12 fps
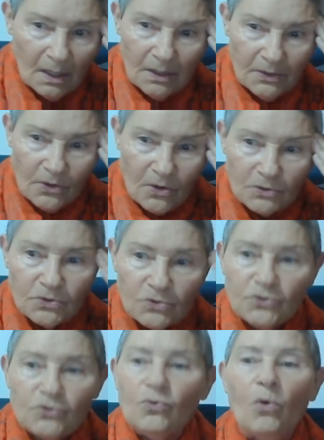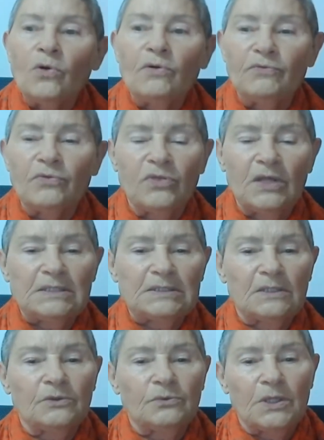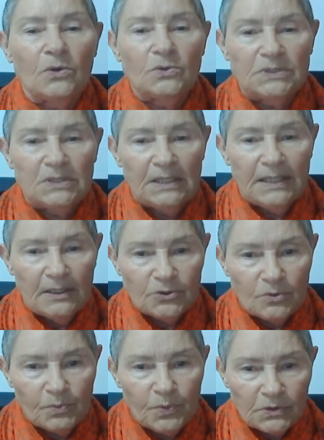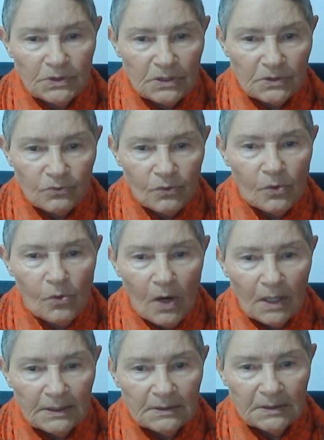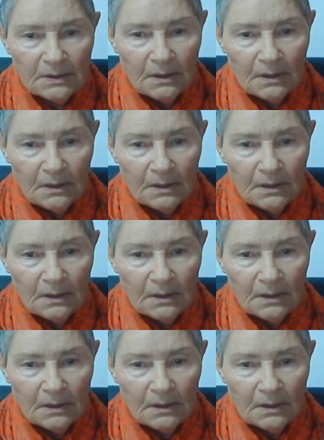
you know, to do all of the things that a reconciliation process requires.